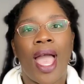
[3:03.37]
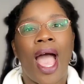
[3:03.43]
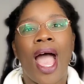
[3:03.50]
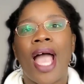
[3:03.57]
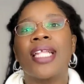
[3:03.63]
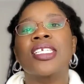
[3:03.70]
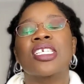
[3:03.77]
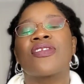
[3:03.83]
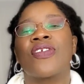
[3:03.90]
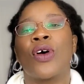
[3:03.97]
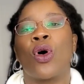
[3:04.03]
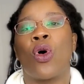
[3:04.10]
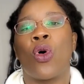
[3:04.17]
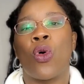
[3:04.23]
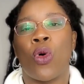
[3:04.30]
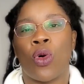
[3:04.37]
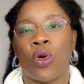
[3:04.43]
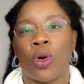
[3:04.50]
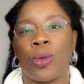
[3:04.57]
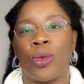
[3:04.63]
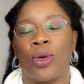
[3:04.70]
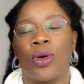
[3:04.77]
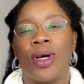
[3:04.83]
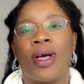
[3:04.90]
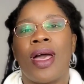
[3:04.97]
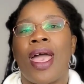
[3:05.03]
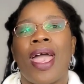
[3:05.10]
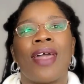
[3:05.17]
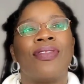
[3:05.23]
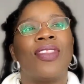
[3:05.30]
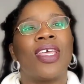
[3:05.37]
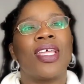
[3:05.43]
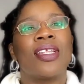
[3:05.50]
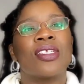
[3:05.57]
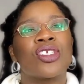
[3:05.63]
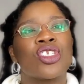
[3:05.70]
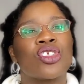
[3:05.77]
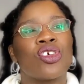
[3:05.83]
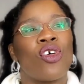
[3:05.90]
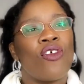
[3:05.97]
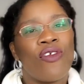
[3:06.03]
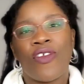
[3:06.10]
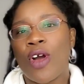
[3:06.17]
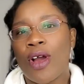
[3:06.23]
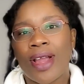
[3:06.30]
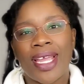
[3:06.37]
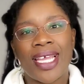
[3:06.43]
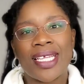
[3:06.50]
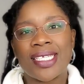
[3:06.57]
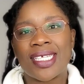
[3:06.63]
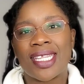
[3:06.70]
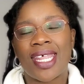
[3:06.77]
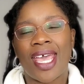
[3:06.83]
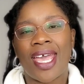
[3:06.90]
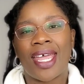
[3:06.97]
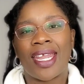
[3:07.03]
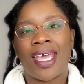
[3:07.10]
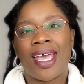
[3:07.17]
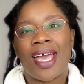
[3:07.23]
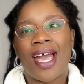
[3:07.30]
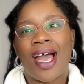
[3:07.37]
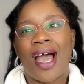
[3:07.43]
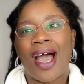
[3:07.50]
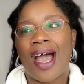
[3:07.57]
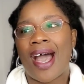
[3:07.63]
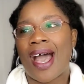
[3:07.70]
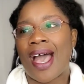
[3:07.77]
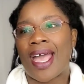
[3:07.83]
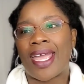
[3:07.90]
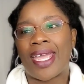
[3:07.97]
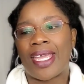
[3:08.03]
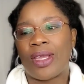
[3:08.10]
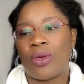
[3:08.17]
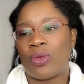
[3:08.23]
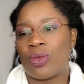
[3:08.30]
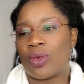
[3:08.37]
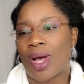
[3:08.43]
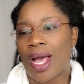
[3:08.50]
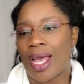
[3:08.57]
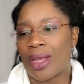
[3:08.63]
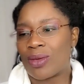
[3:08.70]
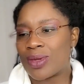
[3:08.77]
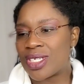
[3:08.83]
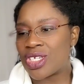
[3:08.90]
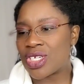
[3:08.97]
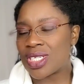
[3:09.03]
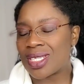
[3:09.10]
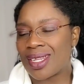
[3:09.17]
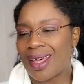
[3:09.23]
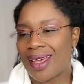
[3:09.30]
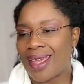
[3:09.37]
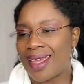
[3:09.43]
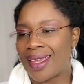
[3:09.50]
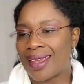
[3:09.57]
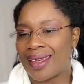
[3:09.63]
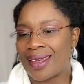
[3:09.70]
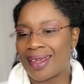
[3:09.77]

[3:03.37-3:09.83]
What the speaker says: I just felt horrible. And then so far into that, I was just like,